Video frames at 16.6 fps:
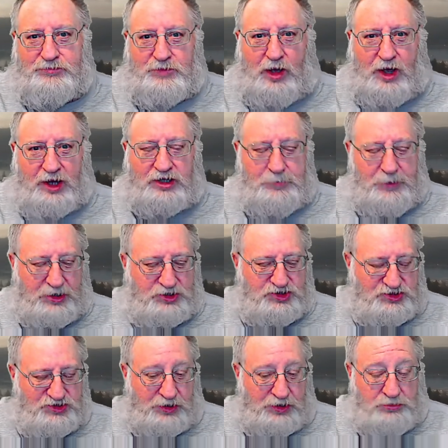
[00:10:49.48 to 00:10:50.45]

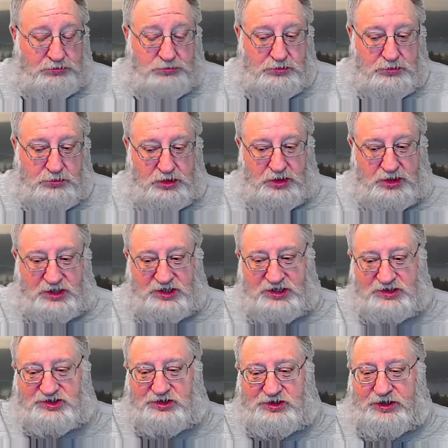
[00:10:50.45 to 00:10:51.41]
occupations."
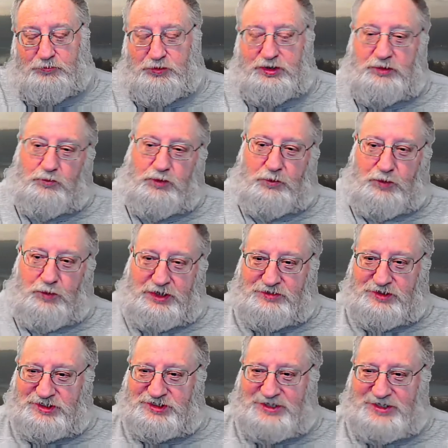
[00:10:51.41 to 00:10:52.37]
it's like we, we read
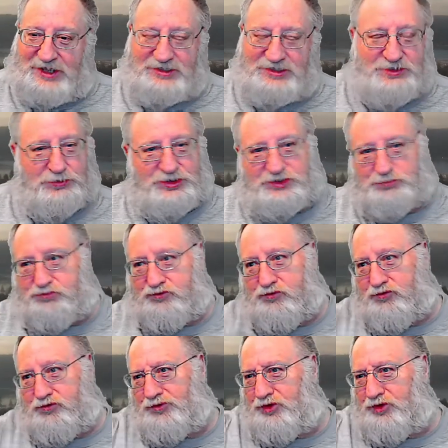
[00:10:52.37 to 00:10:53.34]
this sentence and we just
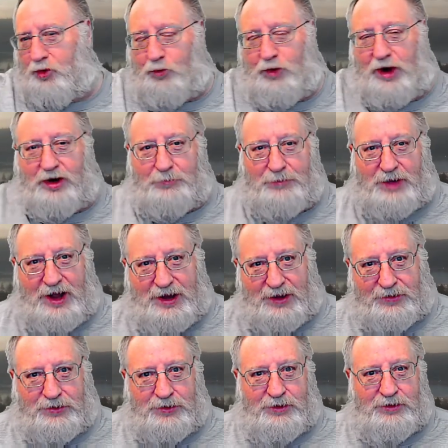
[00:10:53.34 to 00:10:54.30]
pff, go right on by
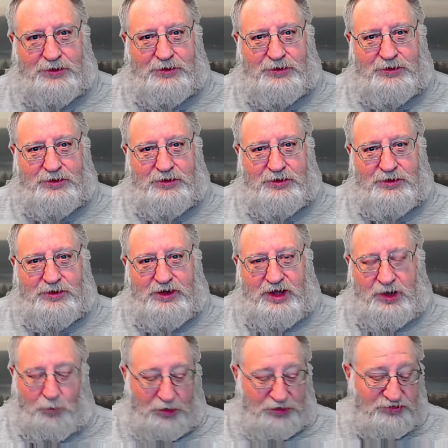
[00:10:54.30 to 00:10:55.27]
it.
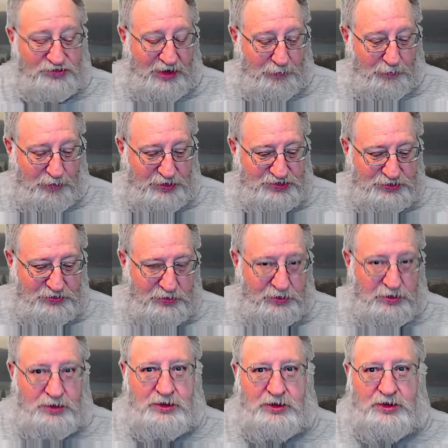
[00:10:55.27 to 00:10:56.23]
And what is that reason?
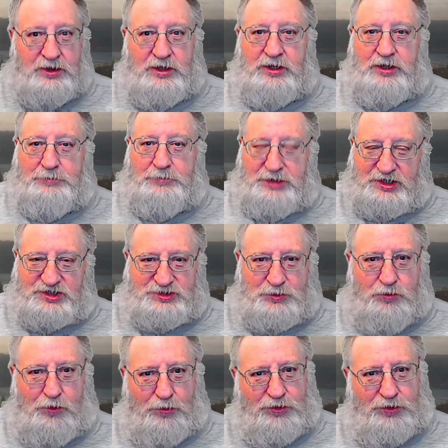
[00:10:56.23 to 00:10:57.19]
Because,
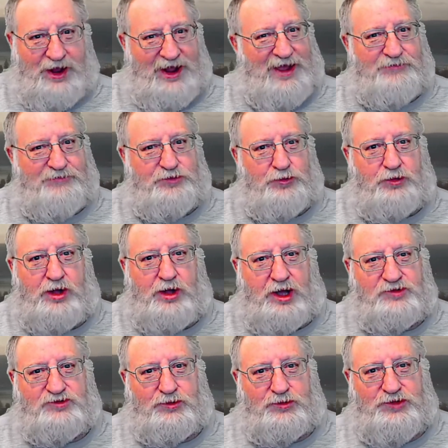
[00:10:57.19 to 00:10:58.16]
quote, after
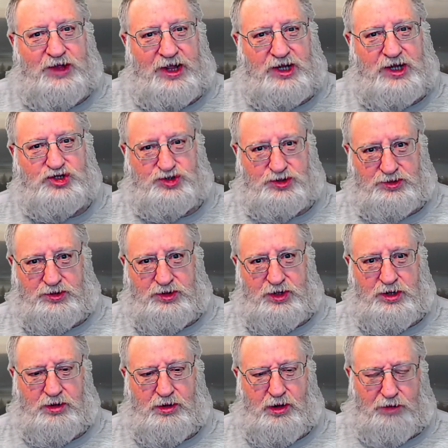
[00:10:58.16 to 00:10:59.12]
consultation
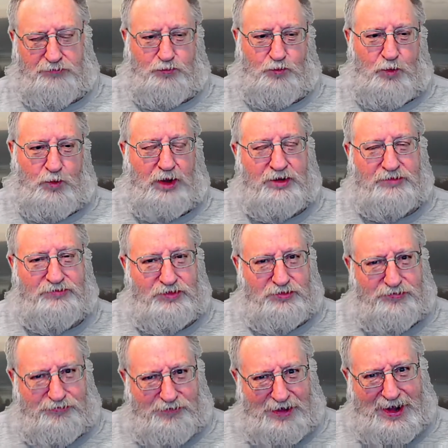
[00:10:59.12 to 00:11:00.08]
of relevant
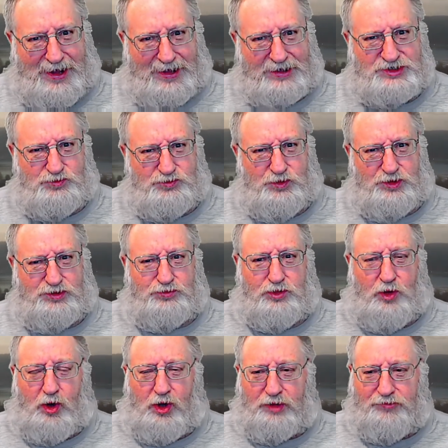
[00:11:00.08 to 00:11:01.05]
facts with
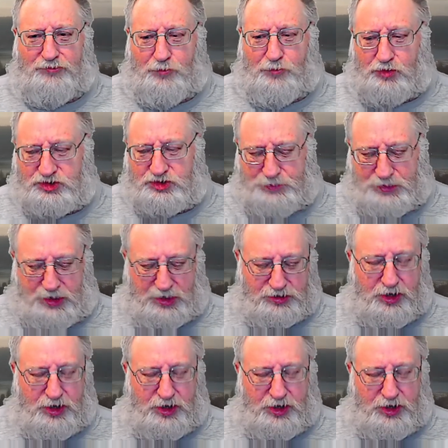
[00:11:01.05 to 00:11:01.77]
law enforcement and